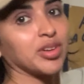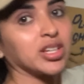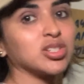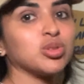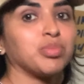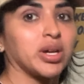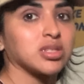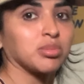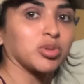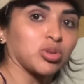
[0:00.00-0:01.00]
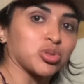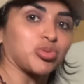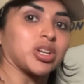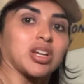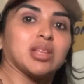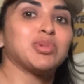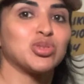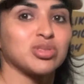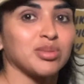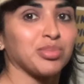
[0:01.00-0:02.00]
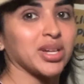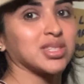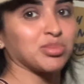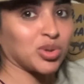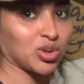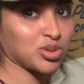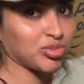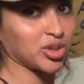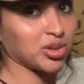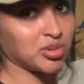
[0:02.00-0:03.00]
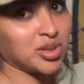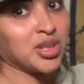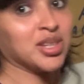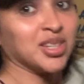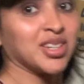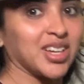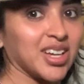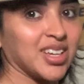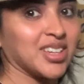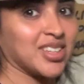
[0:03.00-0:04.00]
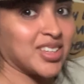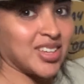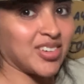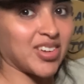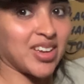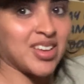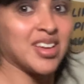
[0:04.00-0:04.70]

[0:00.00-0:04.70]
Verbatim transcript: I can do bicep curls right now. Let me do some bicep curls for you. Okay, all right.